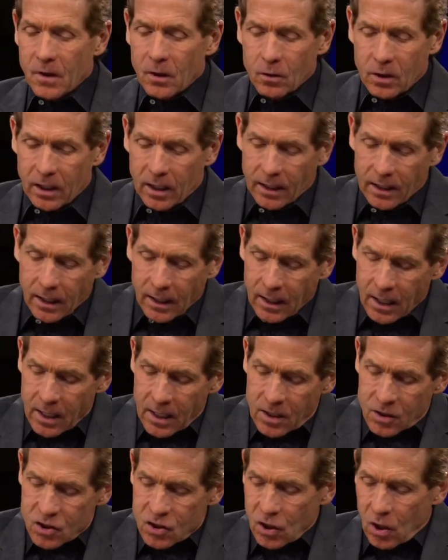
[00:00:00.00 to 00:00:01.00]
Okay.
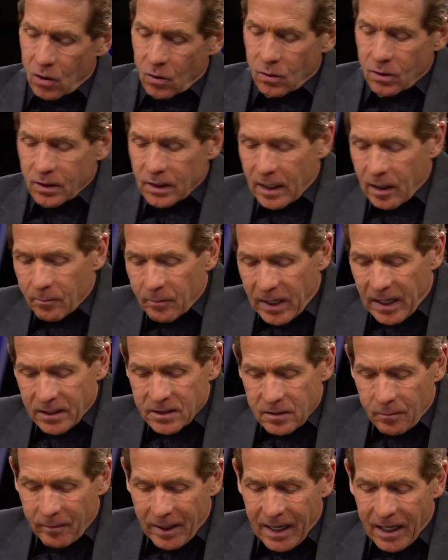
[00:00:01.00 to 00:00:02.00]
So now
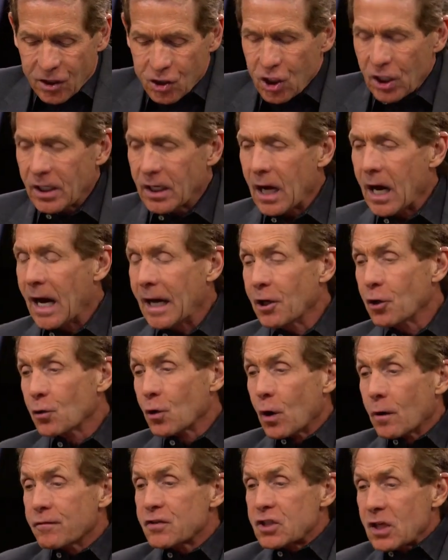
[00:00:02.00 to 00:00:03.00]
back to Magic. I don't
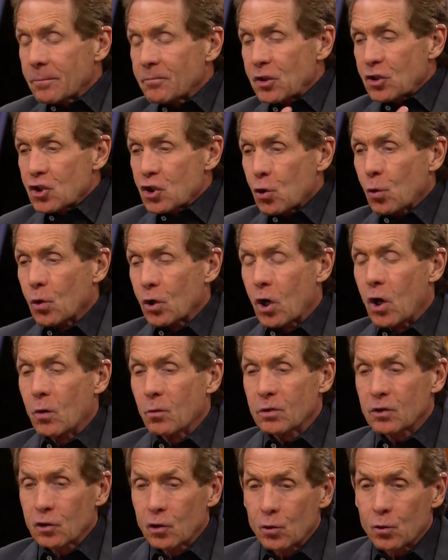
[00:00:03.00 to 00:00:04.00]
know if something's going on
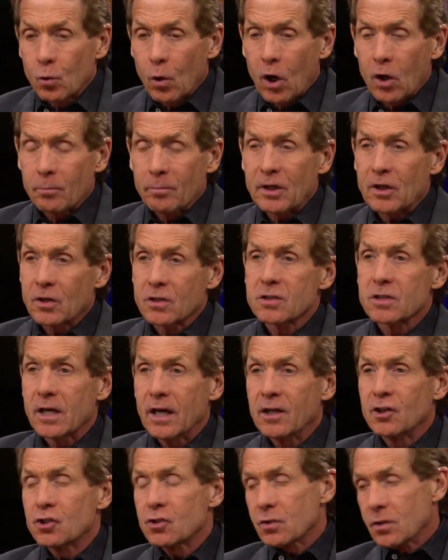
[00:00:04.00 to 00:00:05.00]
with Luke Walton, because
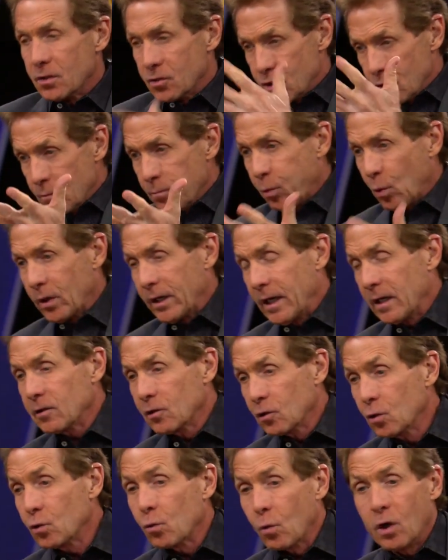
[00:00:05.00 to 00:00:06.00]
as you point out,
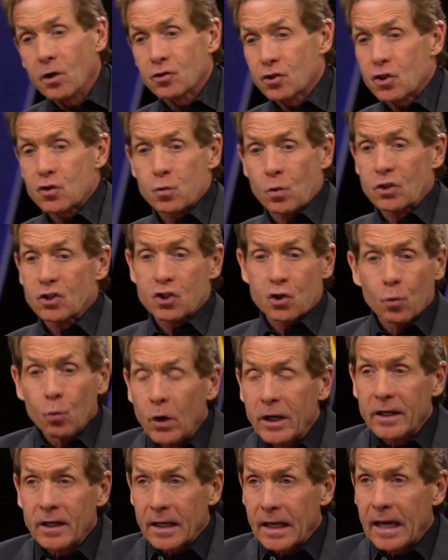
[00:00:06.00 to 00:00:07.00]
Luke Walton just wants to
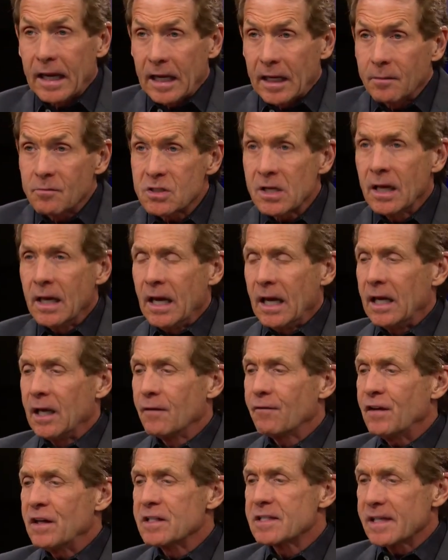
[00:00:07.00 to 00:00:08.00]
win games. Yeah. And
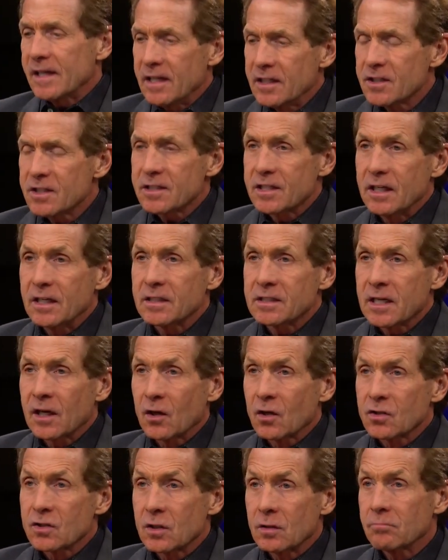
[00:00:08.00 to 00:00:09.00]
if his instinct
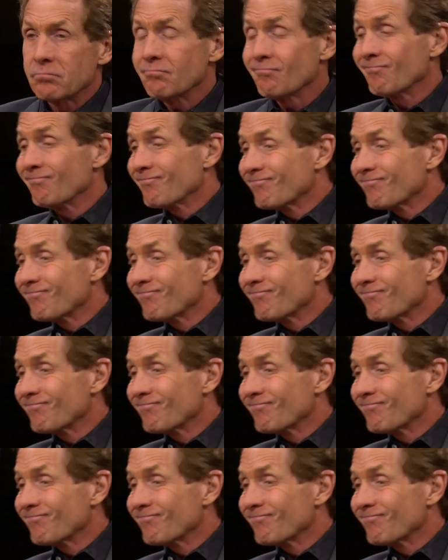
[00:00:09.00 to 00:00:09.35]
tells him,